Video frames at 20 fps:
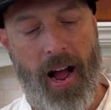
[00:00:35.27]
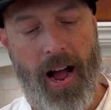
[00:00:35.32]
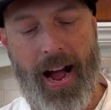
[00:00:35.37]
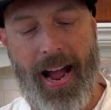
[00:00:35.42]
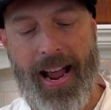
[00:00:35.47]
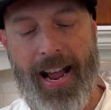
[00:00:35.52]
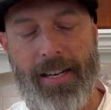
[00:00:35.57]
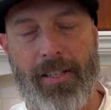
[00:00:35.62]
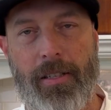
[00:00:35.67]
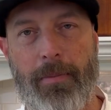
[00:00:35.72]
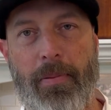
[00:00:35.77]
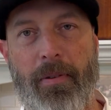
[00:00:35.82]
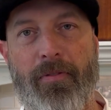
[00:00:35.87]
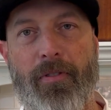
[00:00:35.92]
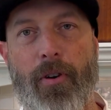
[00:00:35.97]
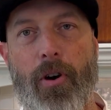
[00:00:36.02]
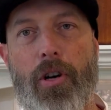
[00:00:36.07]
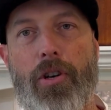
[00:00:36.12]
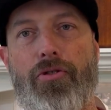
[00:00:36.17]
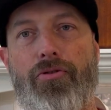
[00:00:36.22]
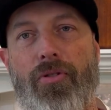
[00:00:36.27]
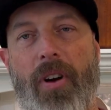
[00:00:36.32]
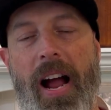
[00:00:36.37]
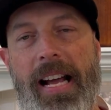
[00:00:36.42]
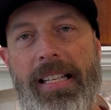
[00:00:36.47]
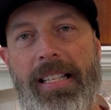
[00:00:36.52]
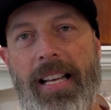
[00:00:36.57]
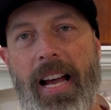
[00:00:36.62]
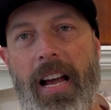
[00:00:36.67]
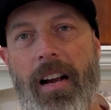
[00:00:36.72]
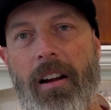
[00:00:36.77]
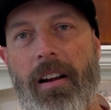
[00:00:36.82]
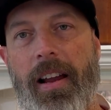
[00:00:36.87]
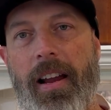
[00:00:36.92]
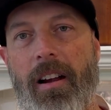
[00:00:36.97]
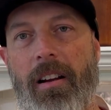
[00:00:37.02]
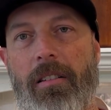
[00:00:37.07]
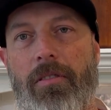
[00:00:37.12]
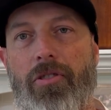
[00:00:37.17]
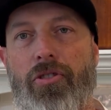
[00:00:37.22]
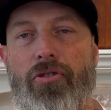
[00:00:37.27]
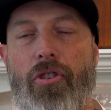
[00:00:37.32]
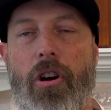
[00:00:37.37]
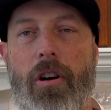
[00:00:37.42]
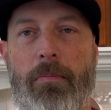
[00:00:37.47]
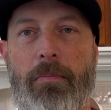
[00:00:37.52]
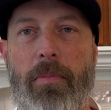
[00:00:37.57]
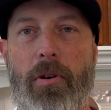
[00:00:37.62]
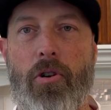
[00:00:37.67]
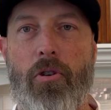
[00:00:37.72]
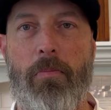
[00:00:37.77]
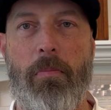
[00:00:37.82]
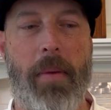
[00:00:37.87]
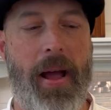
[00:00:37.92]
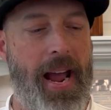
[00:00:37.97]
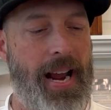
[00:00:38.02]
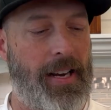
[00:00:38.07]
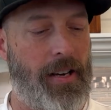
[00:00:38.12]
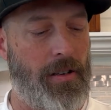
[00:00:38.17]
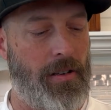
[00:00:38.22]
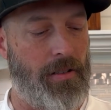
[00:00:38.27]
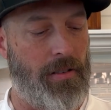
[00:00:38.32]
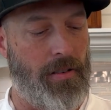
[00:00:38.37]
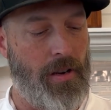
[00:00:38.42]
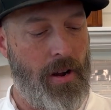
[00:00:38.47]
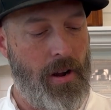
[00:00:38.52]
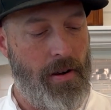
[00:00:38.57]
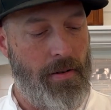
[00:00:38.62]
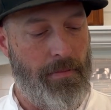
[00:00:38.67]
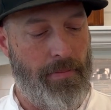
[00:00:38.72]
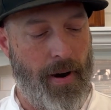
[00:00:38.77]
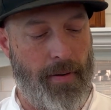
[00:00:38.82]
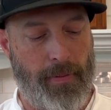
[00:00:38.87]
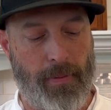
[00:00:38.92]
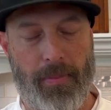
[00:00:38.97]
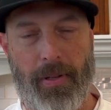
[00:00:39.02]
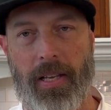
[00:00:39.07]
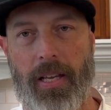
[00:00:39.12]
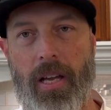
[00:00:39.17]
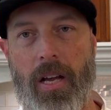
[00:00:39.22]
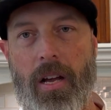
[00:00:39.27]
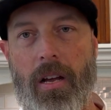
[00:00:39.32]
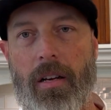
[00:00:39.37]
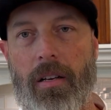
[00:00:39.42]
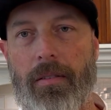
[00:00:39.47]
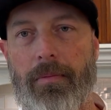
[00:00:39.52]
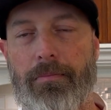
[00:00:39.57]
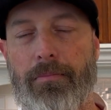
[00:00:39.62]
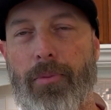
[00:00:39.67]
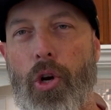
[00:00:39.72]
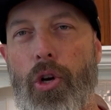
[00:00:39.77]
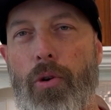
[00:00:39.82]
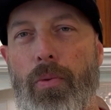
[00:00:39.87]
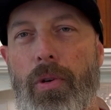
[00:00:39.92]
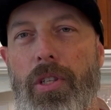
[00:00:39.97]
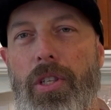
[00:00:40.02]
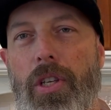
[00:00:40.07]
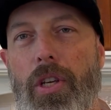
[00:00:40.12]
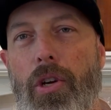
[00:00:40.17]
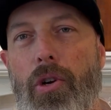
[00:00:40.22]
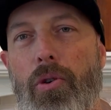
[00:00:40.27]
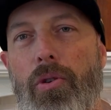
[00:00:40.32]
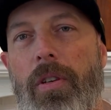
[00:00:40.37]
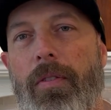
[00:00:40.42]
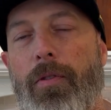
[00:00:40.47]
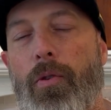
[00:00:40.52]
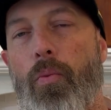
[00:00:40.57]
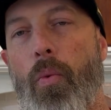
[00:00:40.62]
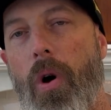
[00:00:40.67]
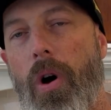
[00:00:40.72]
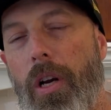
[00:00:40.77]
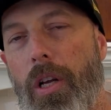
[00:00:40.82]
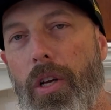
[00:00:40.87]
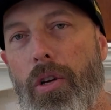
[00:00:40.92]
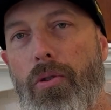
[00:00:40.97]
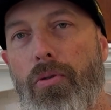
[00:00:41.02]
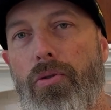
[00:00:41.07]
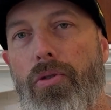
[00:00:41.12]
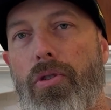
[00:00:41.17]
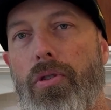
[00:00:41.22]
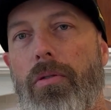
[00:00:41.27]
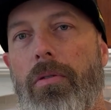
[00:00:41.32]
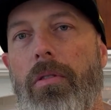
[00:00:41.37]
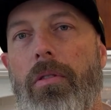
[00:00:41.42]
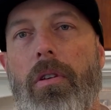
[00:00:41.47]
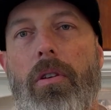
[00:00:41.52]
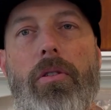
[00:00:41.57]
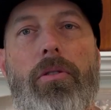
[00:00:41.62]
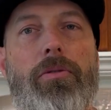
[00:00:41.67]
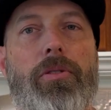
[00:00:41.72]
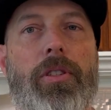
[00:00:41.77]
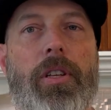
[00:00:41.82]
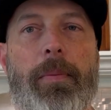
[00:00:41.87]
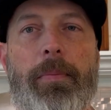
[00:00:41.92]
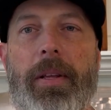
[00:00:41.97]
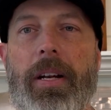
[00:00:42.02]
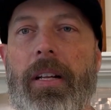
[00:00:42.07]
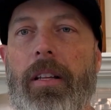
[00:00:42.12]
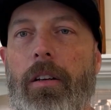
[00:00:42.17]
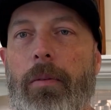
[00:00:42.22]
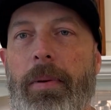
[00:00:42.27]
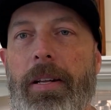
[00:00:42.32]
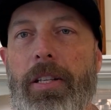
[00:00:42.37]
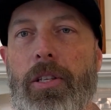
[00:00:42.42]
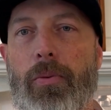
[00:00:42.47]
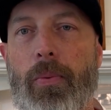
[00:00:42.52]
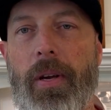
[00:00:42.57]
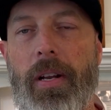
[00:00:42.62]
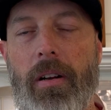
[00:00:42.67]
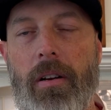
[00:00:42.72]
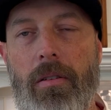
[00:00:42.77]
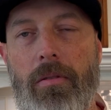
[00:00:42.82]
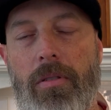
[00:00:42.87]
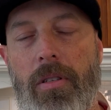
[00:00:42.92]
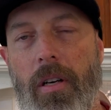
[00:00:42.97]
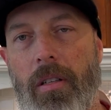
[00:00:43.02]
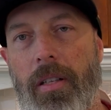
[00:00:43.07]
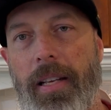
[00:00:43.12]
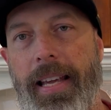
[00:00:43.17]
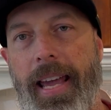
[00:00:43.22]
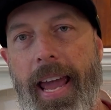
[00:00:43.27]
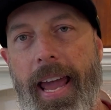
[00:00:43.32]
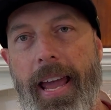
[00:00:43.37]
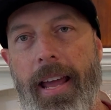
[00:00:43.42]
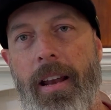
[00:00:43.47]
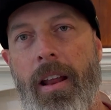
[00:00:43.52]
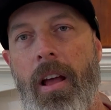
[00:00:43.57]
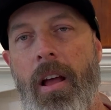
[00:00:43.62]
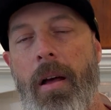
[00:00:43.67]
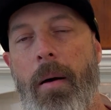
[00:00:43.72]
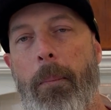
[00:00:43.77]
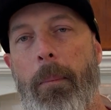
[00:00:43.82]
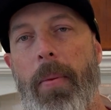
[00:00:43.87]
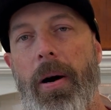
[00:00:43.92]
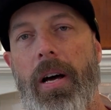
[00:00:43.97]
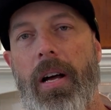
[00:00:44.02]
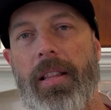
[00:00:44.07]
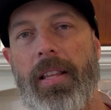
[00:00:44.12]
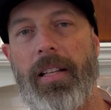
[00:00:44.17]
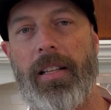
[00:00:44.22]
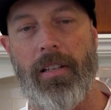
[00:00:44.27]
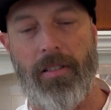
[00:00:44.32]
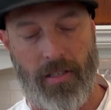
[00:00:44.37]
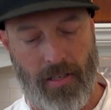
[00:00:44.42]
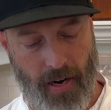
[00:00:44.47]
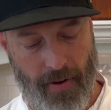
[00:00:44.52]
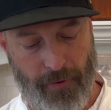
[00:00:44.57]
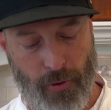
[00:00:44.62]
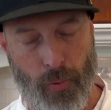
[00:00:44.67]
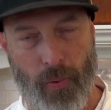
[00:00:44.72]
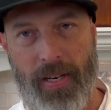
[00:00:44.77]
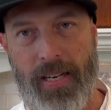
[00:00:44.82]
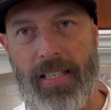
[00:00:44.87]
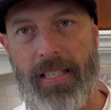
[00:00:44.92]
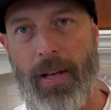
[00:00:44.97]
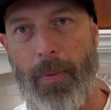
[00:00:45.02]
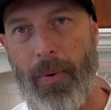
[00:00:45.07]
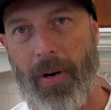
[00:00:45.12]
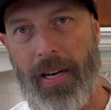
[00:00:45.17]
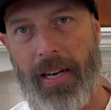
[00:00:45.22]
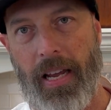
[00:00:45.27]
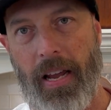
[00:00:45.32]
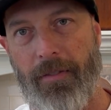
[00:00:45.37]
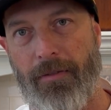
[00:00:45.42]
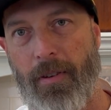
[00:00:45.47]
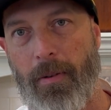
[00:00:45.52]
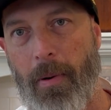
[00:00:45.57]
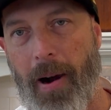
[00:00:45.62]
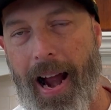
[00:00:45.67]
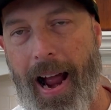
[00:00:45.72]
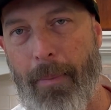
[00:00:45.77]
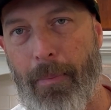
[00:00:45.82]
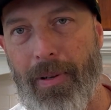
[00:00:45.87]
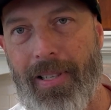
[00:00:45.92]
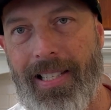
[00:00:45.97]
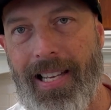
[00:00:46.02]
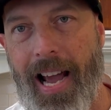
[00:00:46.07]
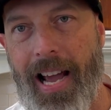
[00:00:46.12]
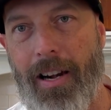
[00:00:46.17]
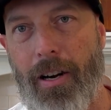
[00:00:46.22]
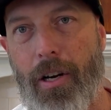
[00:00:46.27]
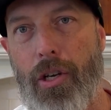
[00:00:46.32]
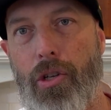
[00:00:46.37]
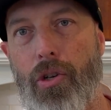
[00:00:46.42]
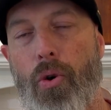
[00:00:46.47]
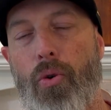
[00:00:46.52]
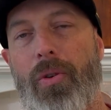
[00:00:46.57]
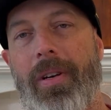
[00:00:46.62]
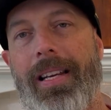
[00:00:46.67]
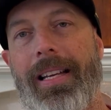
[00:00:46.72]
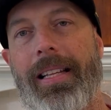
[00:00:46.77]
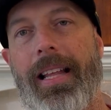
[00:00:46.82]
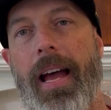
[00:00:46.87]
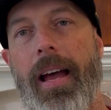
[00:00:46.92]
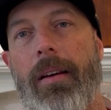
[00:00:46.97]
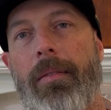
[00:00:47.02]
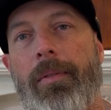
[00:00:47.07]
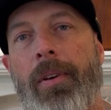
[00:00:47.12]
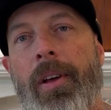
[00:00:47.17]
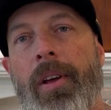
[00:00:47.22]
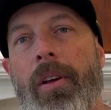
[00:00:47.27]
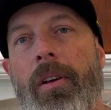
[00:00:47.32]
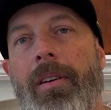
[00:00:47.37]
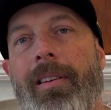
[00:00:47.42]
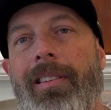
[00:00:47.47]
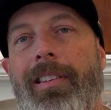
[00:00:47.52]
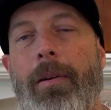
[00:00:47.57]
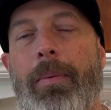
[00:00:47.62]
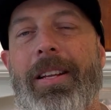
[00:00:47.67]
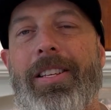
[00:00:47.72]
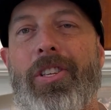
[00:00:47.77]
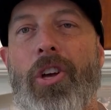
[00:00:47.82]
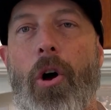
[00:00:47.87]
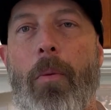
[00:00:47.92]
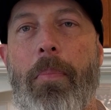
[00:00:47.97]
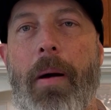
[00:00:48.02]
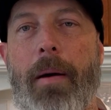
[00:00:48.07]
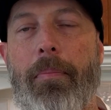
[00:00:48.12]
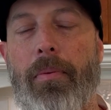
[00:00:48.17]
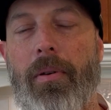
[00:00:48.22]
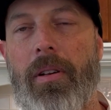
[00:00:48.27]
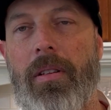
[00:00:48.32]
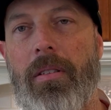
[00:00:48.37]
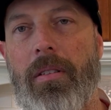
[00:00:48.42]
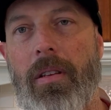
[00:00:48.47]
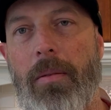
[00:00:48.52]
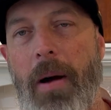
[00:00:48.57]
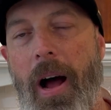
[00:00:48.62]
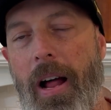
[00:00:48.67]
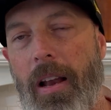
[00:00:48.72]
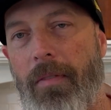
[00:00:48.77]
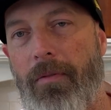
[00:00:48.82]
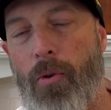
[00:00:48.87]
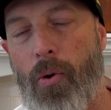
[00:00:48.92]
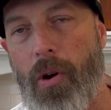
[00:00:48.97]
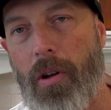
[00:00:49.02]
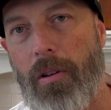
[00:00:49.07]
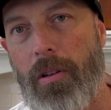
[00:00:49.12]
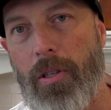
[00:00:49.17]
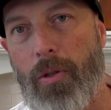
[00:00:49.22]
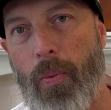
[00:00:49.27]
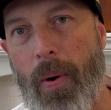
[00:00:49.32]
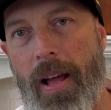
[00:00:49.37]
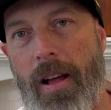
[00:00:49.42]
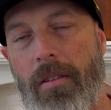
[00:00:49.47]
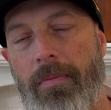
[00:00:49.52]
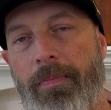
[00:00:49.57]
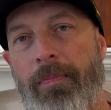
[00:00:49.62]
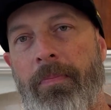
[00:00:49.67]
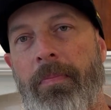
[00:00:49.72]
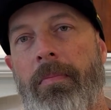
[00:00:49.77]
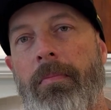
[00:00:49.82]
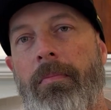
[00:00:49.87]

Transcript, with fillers: I actually prefer dry cider here, Strongbow, Magners, probably uh, good ones to use. If you want to use, you know, something a little bit sweeter, you certainly can. But I think there's enough sweetness that we're going to get from our apple cider. You don't need that. A little bit of salt, pepper, and some olive oil as well.